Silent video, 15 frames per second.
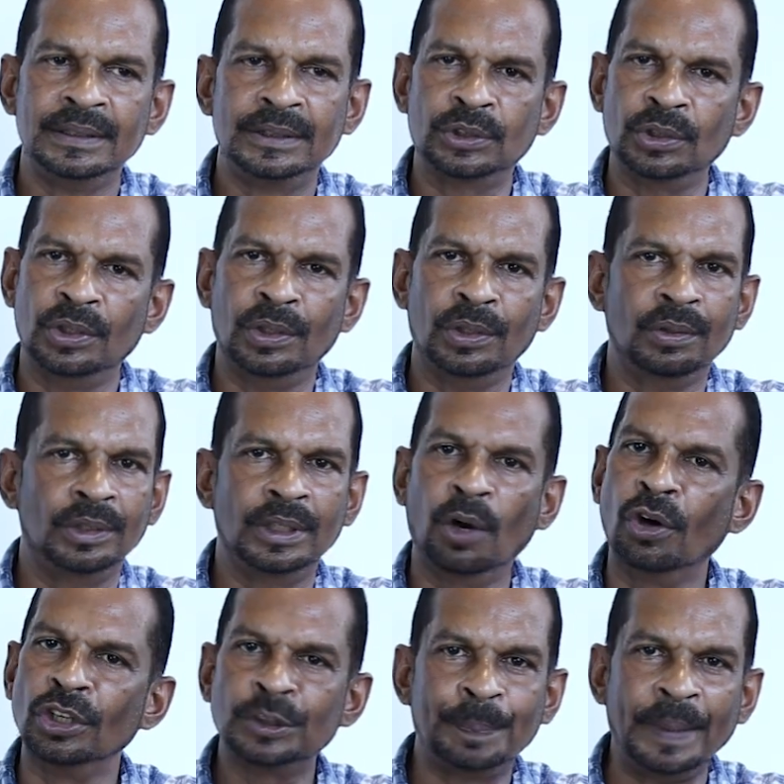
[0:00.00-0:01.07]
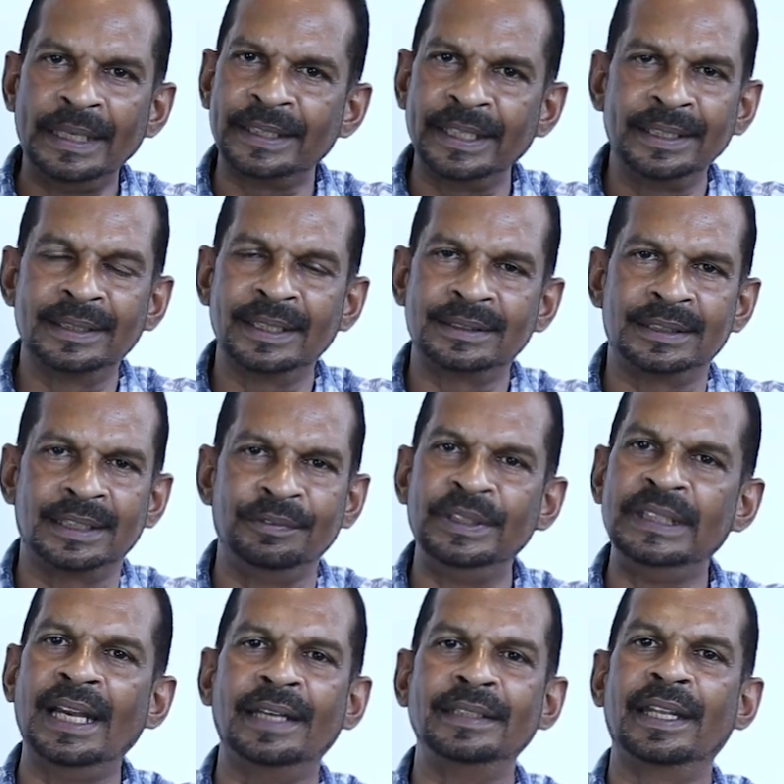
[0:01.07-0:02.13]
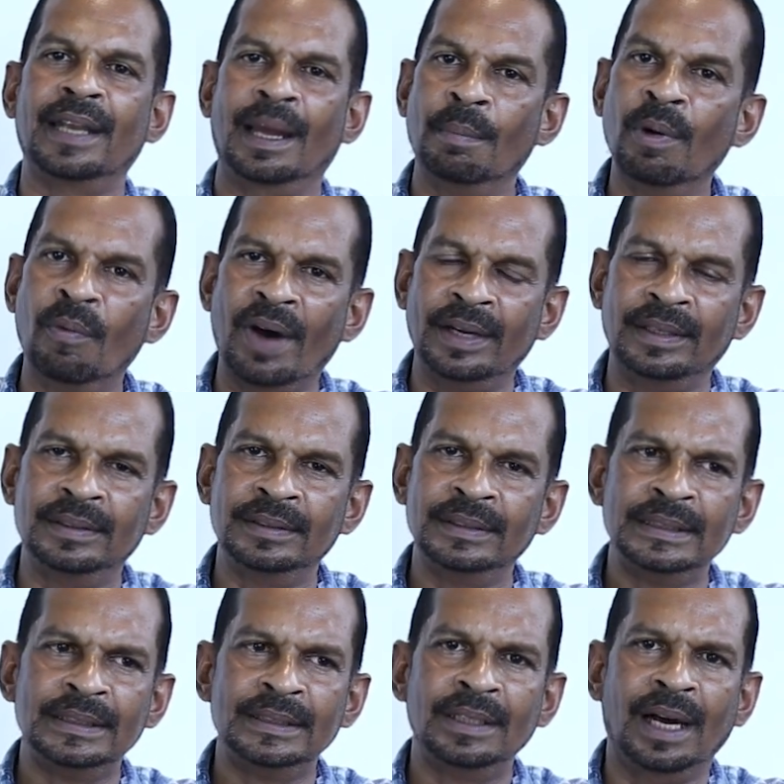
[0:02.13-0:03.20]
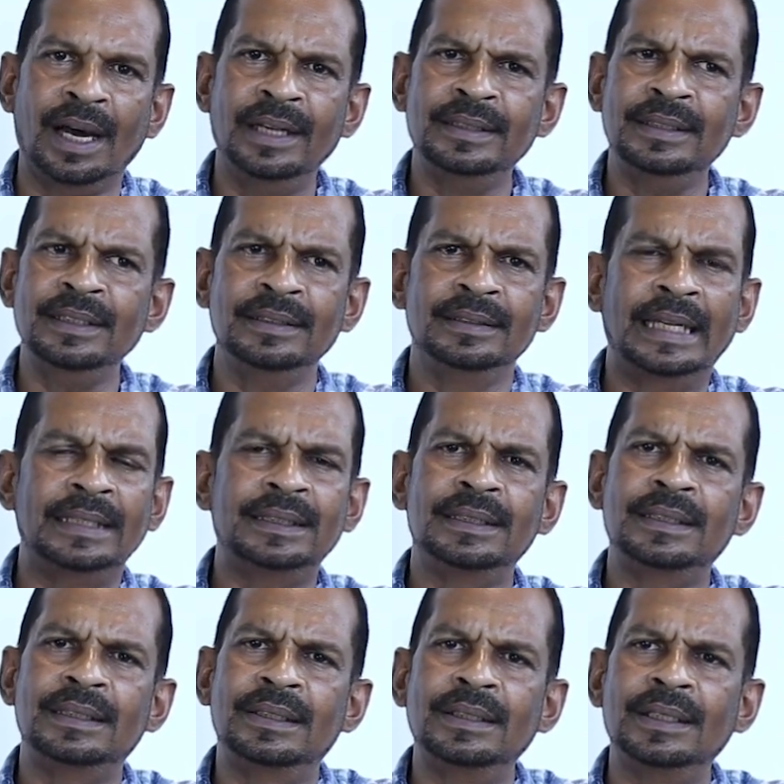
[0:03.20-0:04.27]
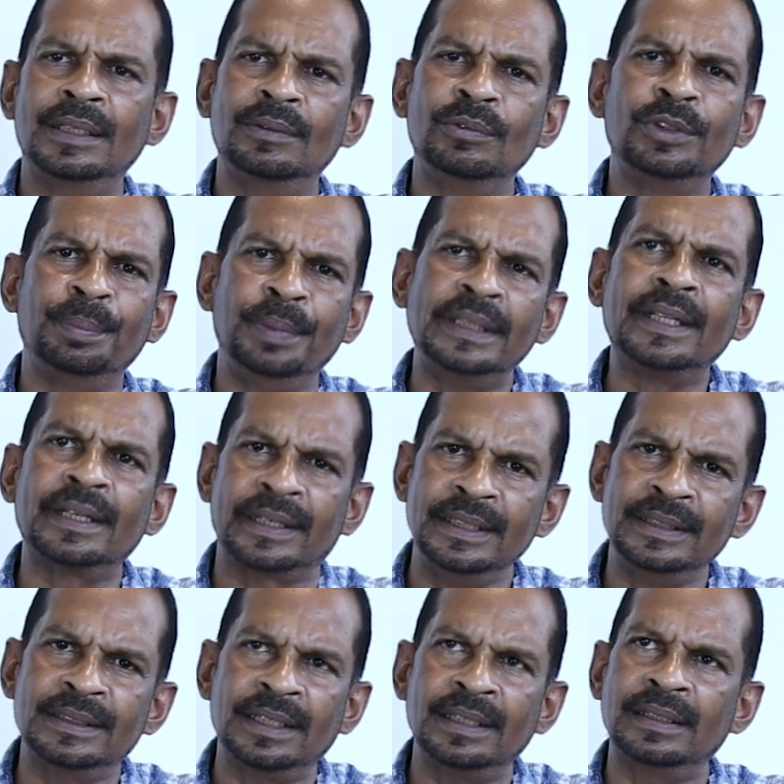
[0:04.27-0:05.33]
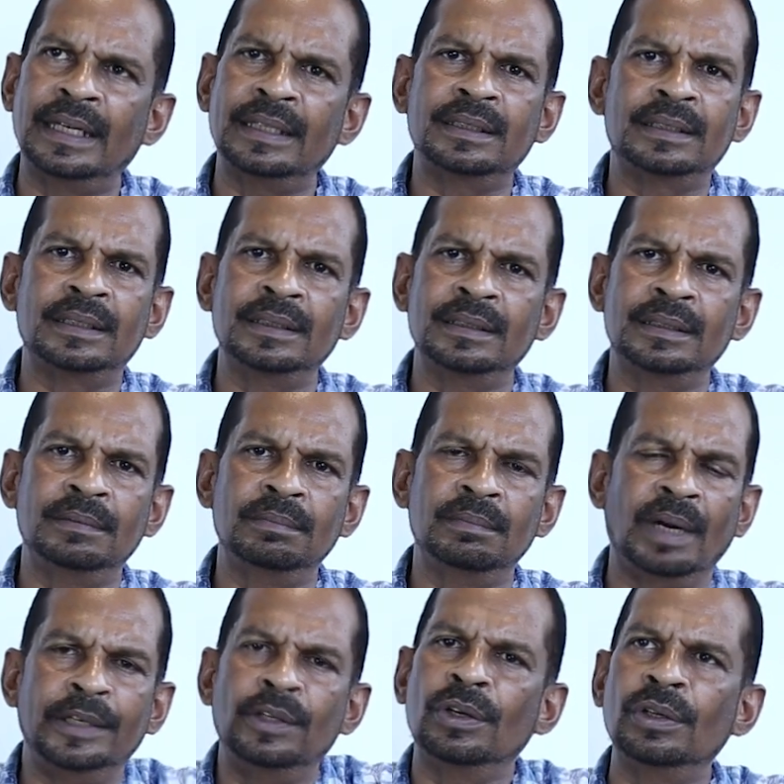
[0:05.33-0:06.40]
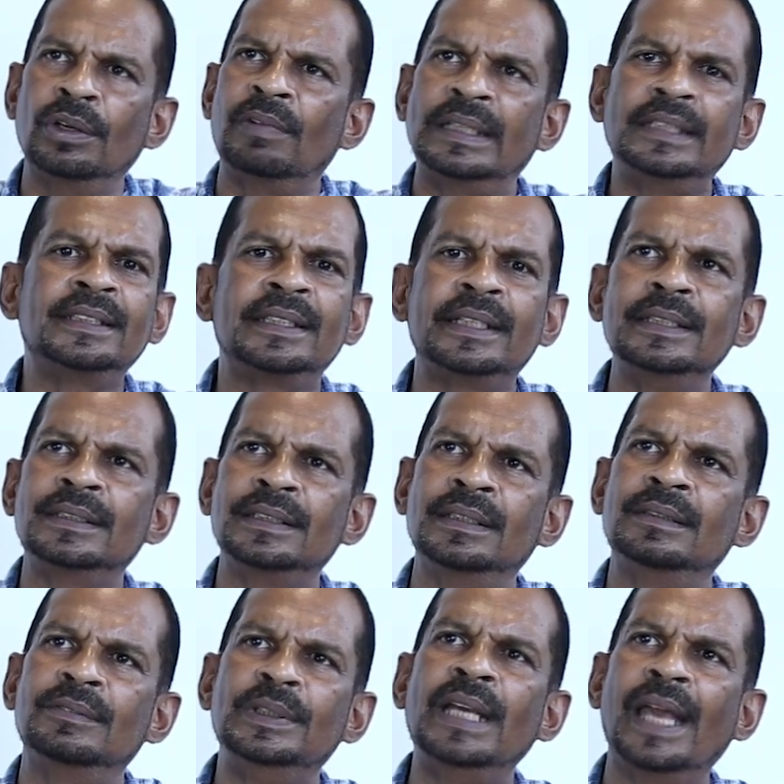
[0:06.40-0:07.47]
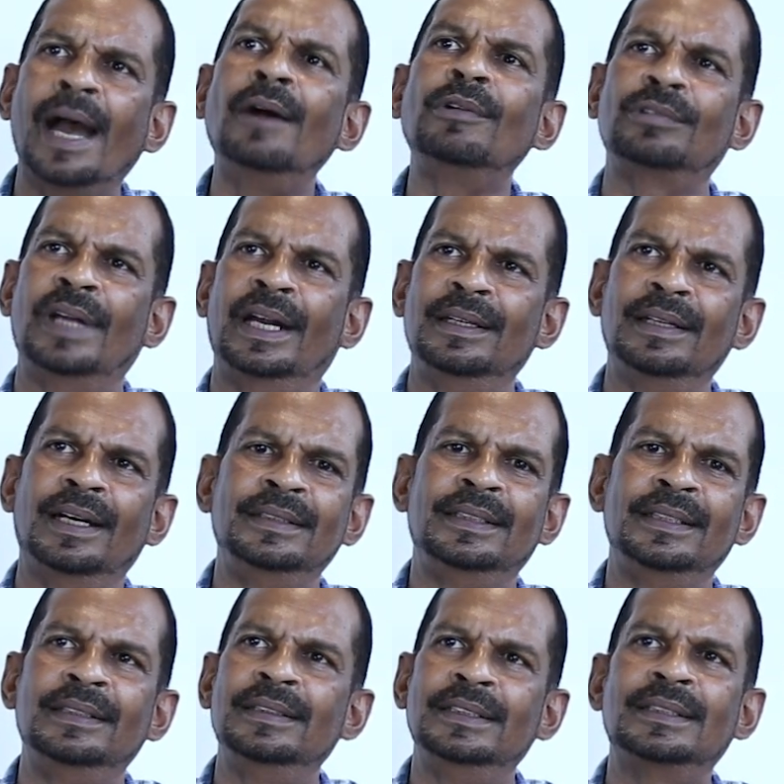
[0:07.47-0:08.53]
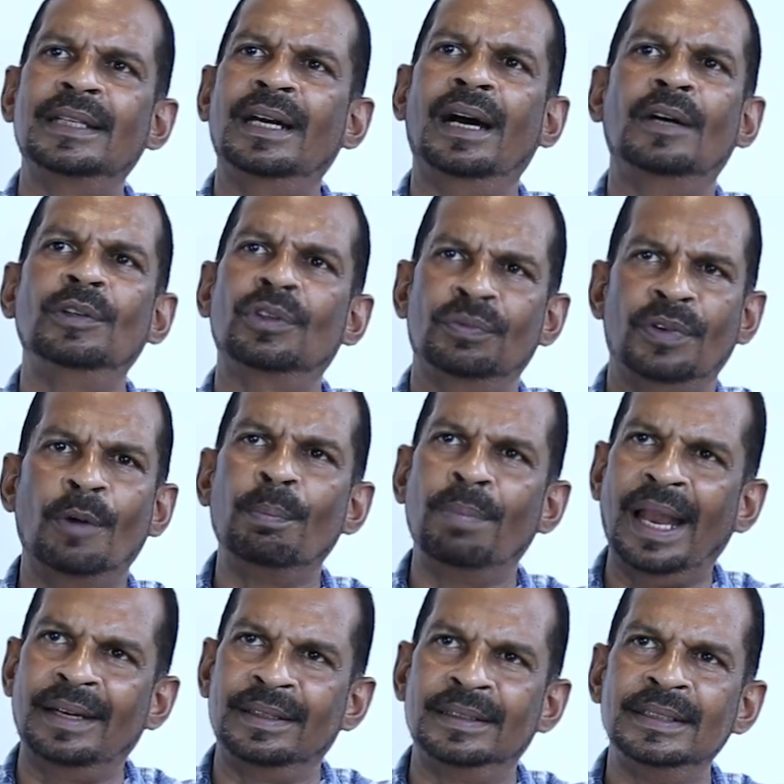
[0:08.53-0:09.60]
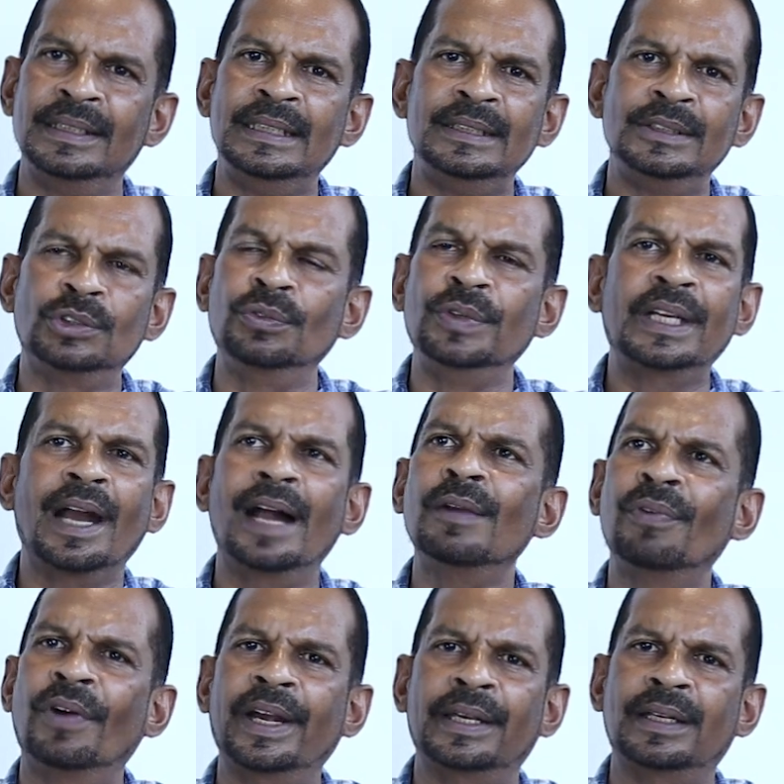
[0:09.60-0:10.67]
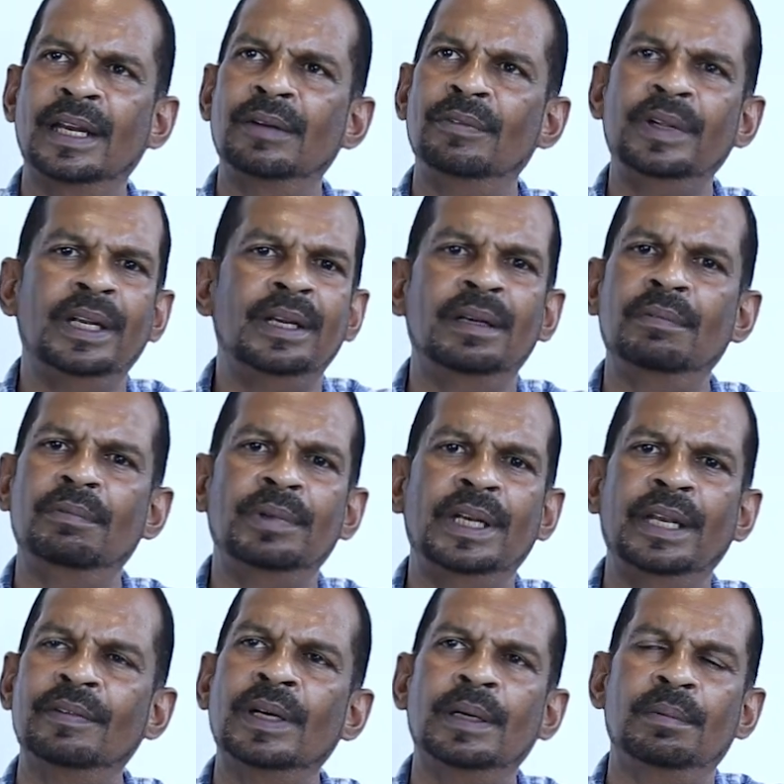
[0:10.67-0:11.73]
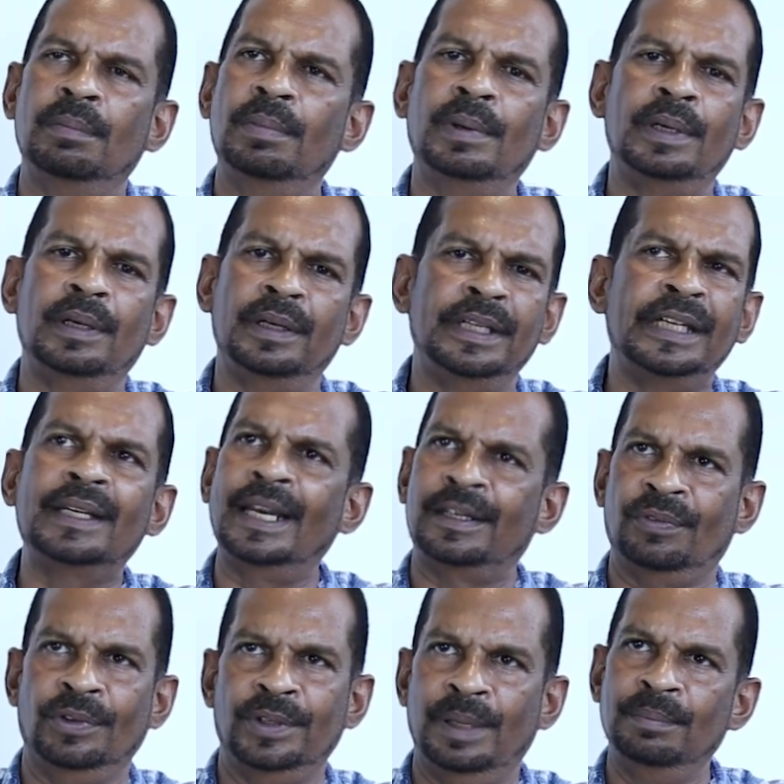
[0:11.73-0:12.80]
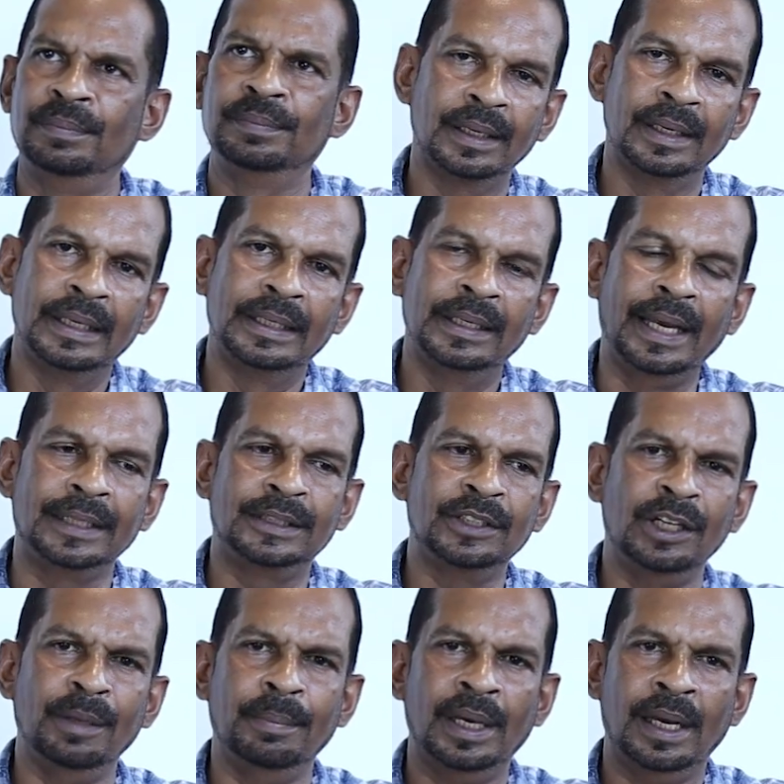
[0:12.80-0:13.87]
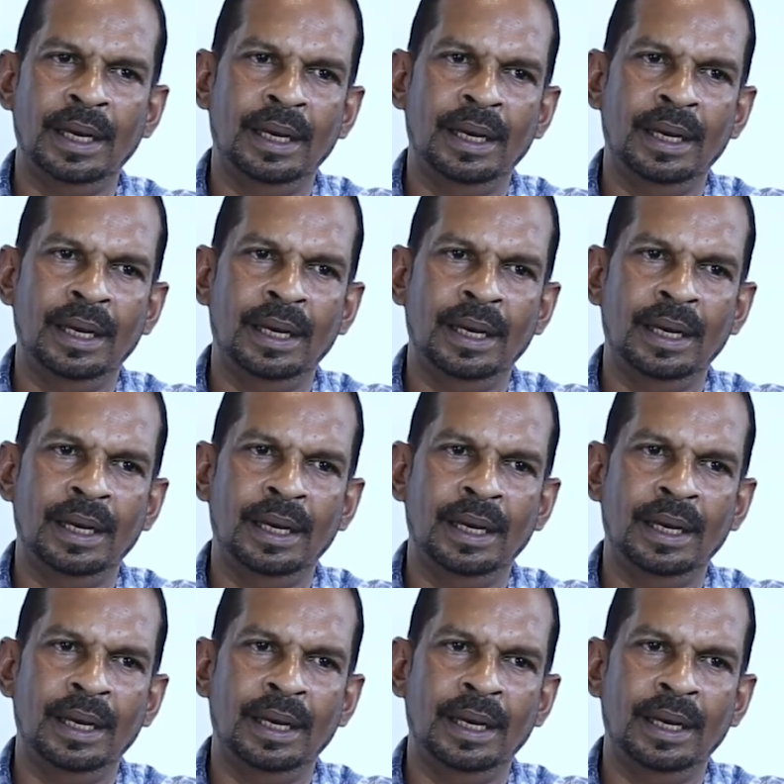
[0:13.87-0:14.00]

so the hospitality industry, we are the number one. I think that would be the reason that I don't know what is the reason we have done. I think this is out of our blood, so we can't forget and we never neglect for them. Actually,